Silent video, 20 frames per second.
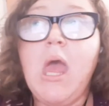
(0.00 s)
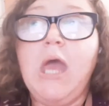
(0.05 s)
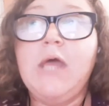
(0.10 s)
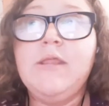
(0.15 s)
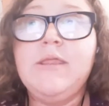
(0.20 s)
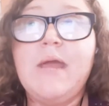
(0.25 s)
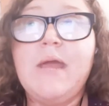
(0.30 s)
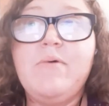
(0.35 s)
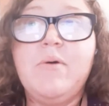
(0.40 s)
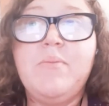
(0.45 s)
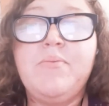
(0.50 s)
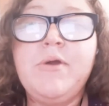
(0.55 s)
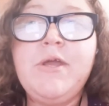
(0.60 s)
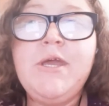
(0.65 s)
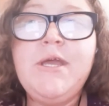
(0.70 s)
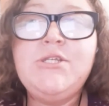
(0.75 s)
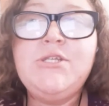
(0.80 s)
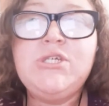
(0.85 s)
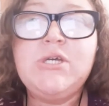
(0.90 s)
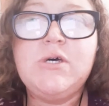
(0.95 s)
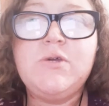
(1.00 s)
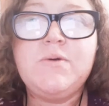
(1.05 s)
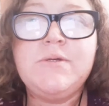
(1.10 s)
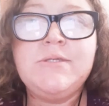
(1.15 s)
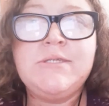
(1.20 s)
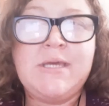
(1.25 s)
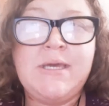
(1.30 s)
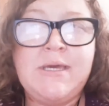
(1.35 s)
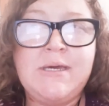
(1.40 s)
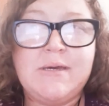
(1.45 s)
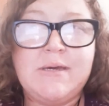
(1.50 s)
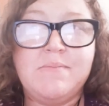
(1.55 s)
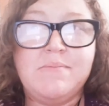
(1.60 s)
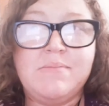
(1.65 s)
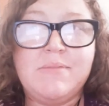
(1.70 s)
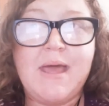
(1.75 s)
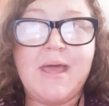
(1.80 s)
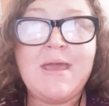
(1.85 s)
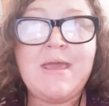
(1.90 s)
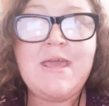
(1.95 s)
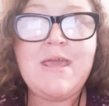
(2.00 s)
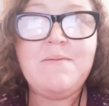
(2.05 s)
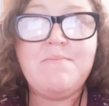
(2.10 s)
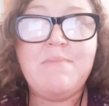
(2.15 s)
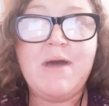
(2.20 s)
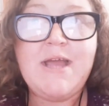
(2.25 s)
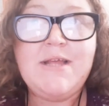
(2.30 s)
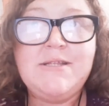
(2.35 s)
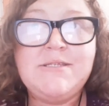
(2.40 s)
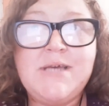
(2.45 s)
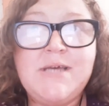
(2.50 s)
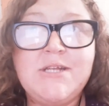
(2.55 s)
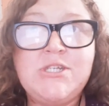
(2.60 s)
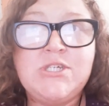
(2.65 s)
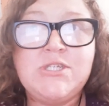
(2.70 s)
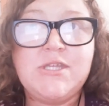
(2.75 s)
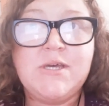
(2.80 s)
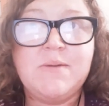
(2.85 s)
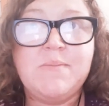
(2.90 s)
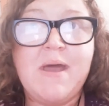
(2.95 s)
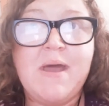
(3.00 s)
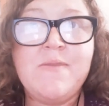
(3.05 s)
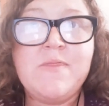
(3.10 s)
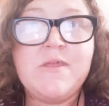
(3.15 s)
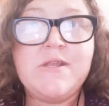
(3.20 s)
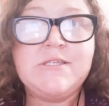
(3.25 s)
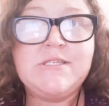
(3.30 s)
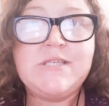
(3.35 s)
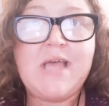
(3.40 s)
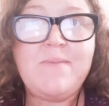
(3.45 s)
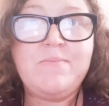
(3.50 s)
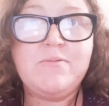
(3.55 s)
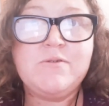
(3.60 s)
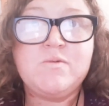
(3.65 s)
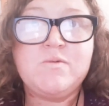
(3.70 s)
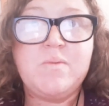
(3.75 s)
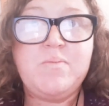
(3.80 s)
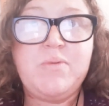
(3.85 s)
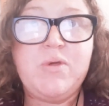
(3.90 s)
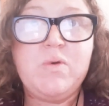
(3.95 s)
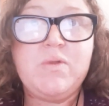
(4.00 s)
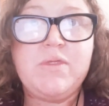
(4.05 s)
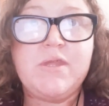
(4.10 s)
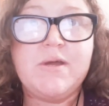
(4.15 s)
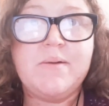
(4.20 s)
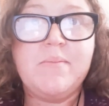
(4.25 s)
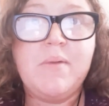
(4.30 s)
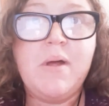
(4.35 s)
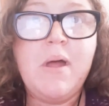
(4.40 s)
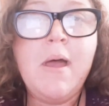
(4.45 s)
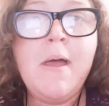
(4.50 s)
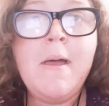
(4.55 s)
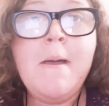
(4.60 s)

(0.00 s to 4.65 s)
And they were bringing children to him that he might touch them, and the disciples rebuked them.